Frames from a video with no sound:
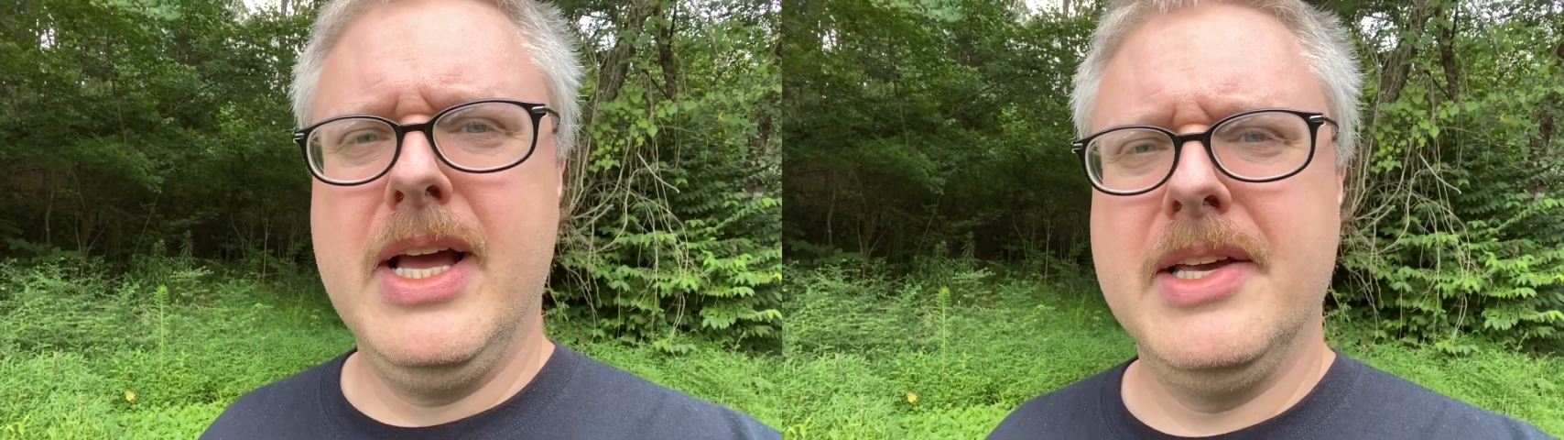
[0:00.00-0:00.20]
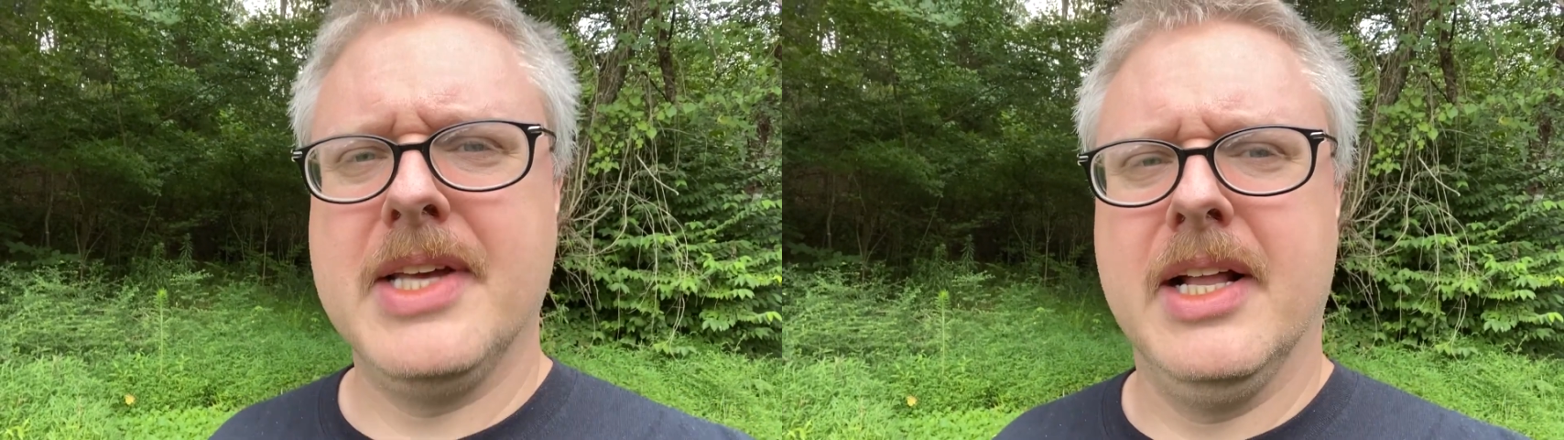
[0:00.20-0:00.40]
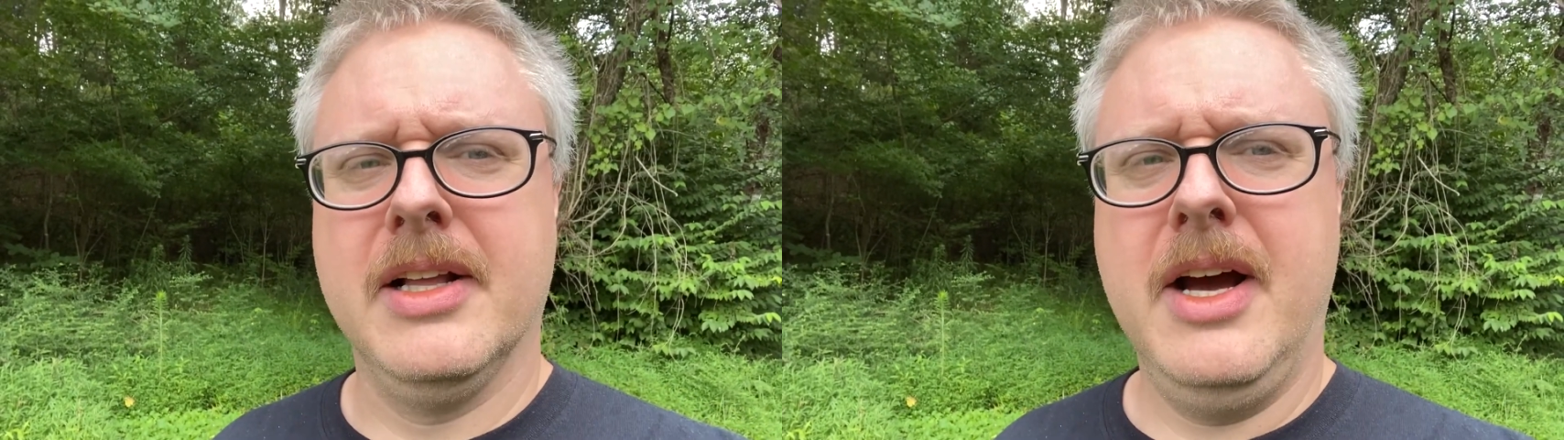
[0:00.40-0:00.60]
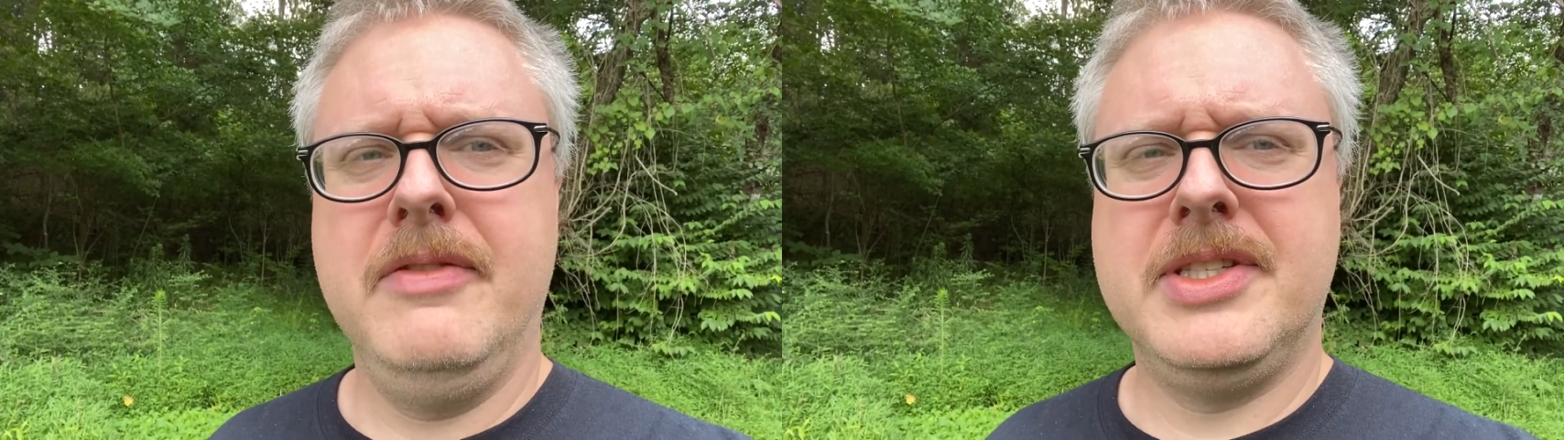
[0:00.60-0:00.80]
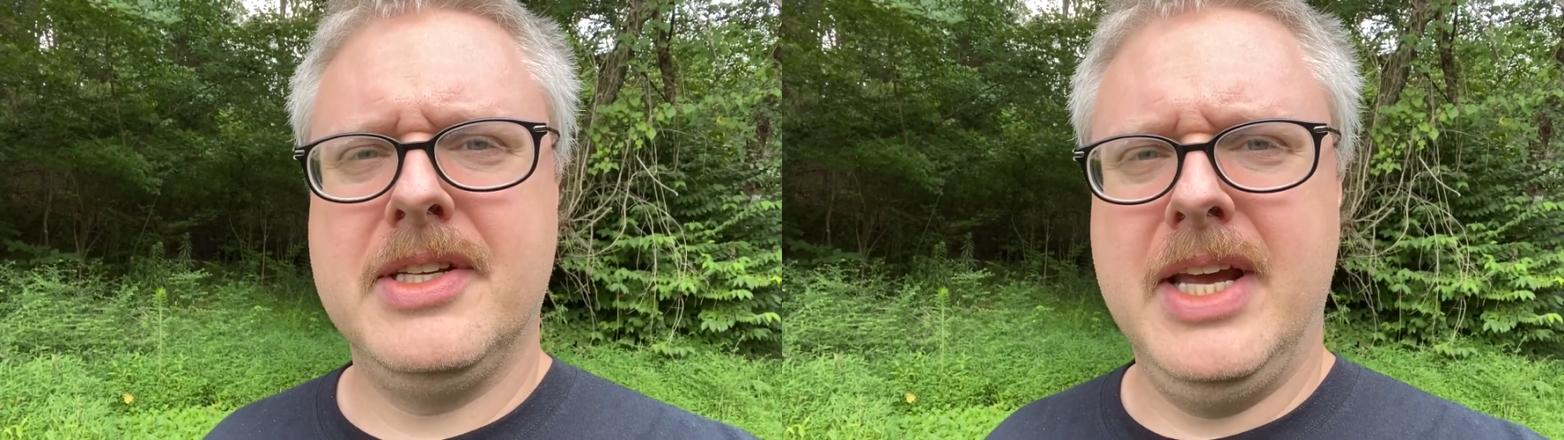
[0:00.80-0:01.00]
is that a lot of
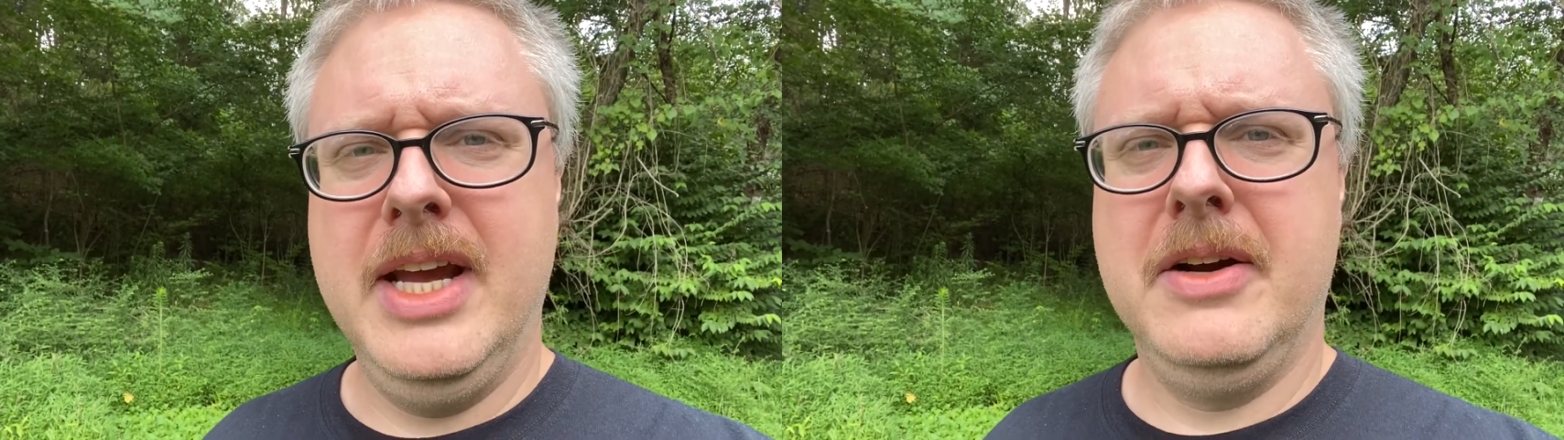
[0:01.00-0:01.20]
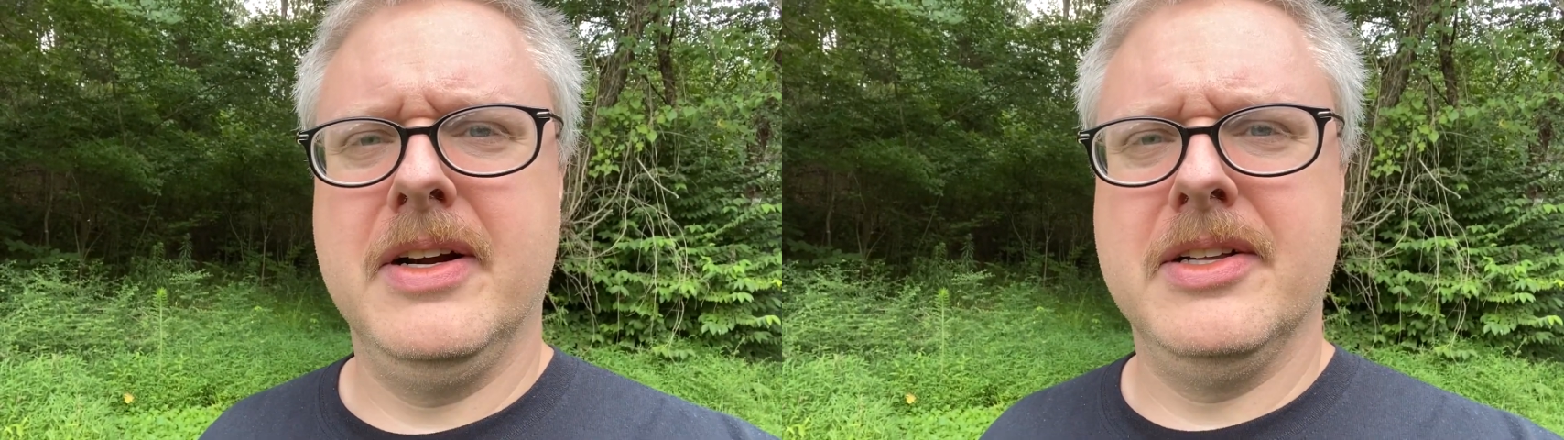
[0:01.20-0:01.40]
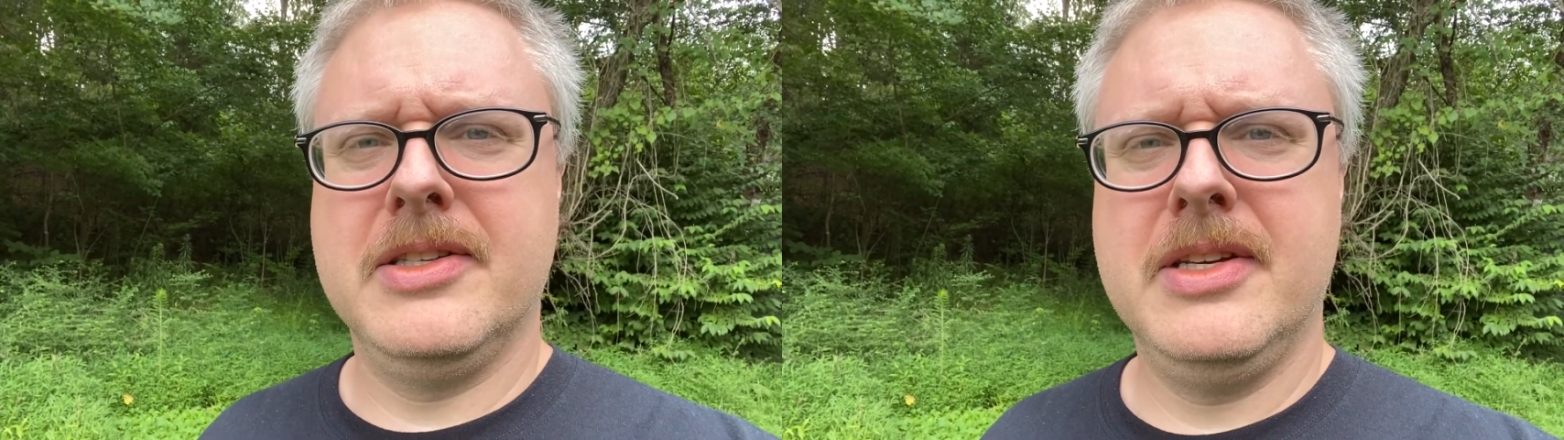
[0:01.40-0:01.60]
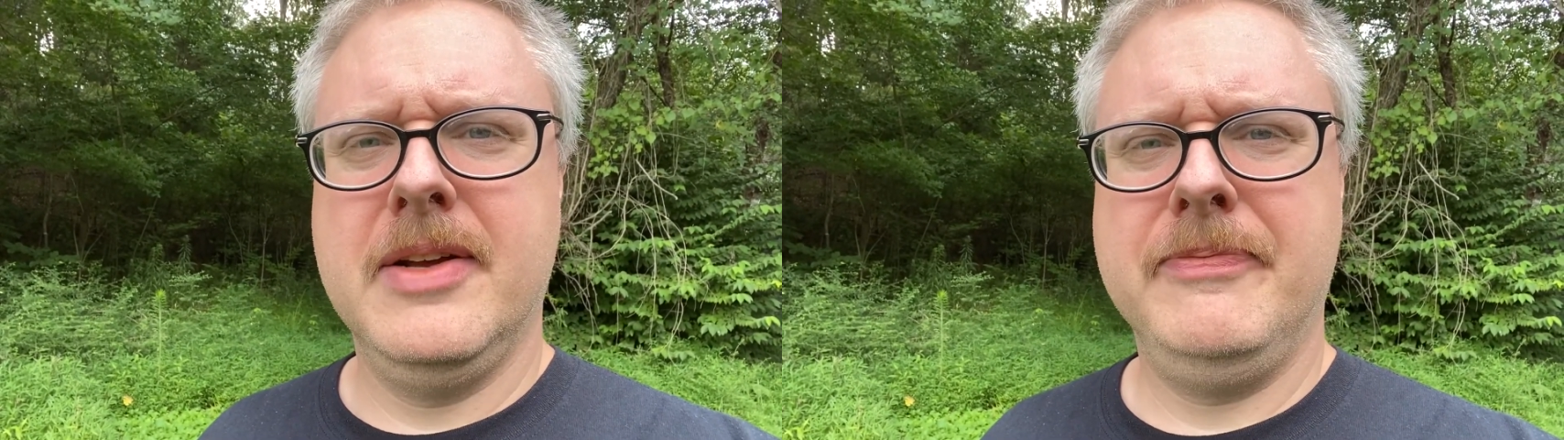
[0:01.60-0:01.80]
its adherents